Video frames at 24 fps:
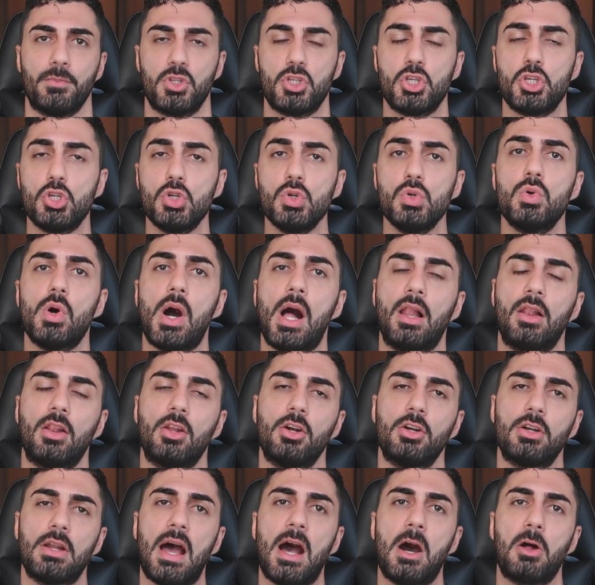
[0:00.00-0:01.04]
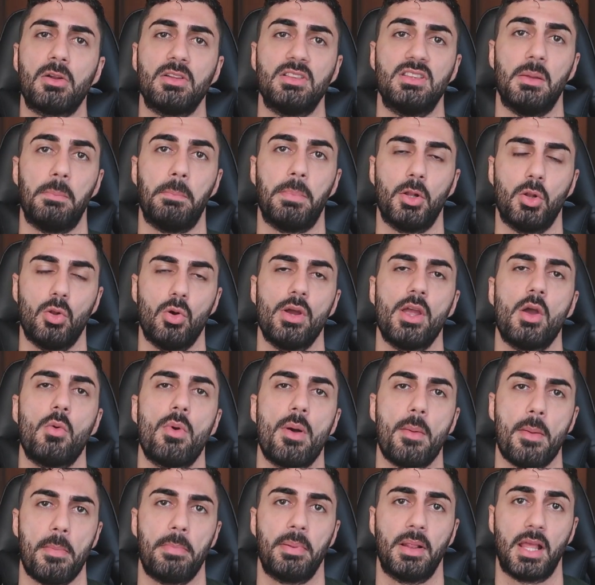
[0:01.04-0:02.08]
Two, I learned how to deploy a
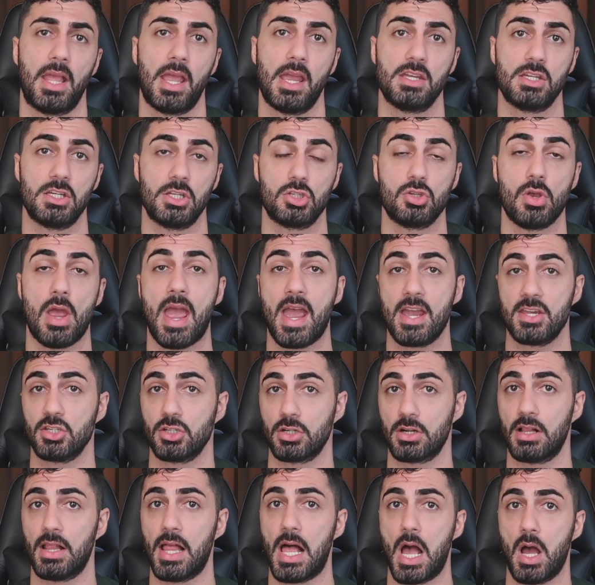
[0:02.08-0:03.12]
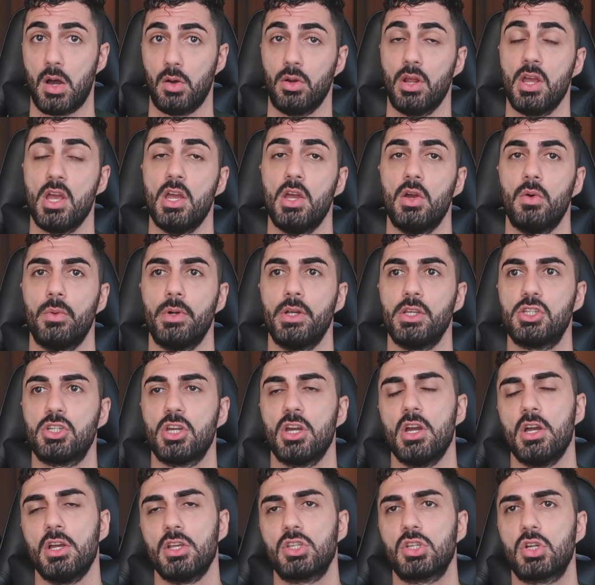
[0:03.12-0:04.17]
web application to Azure Cloud,
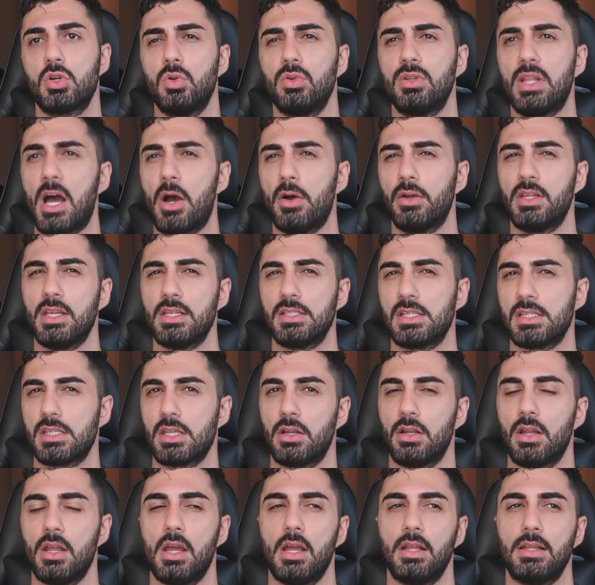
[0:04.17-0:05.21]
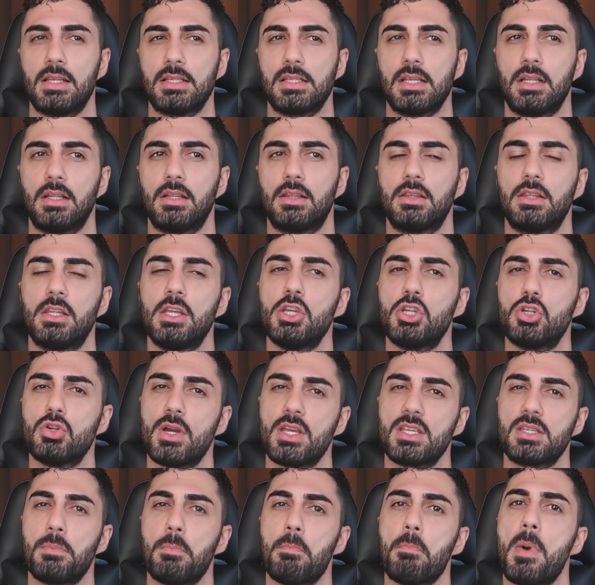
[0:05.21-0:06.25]
which school nowadays doesn't teach you
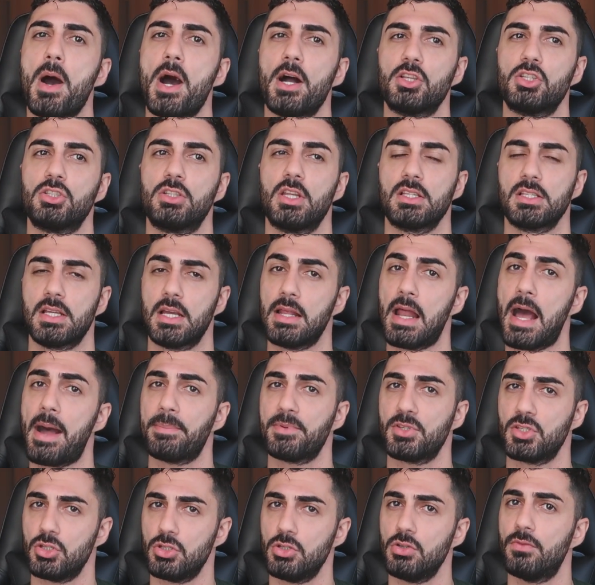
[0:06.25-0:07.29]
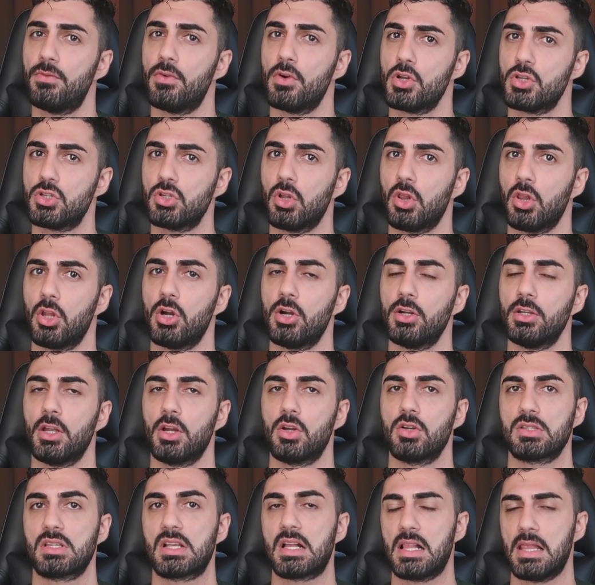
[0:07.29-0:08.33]
as much. That's kind of up to you for you to learn that,
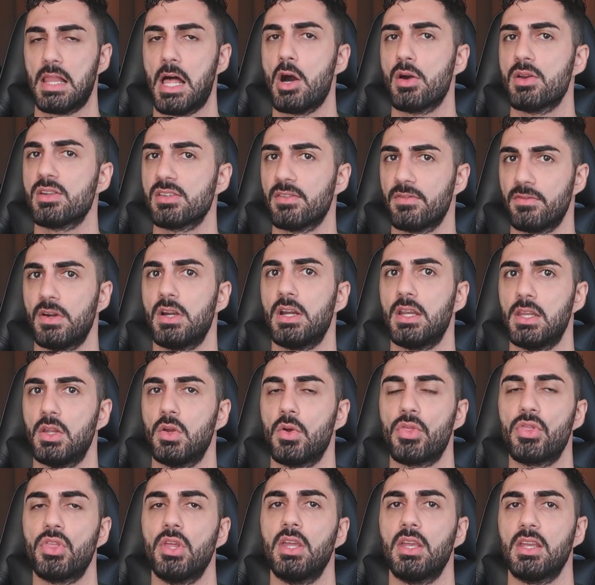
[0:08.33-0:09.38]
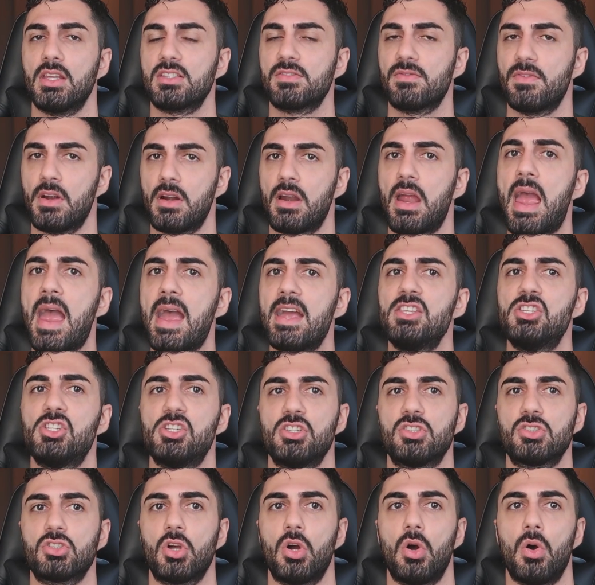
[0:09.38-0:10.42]
because cloud is a very new thing. It's very
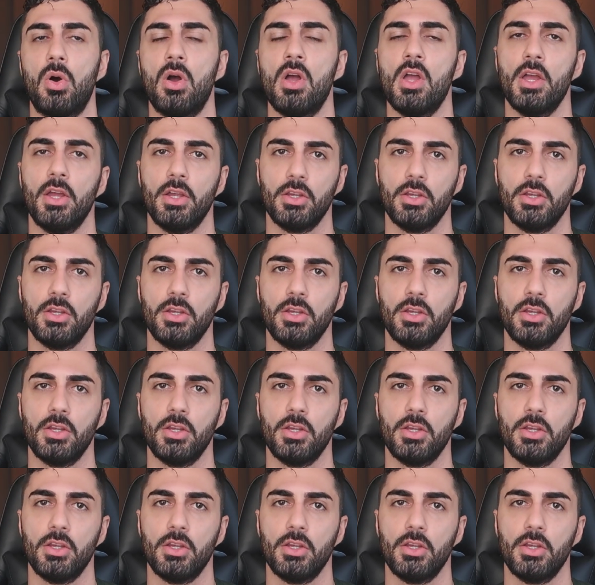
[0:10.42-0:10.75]
edgy, so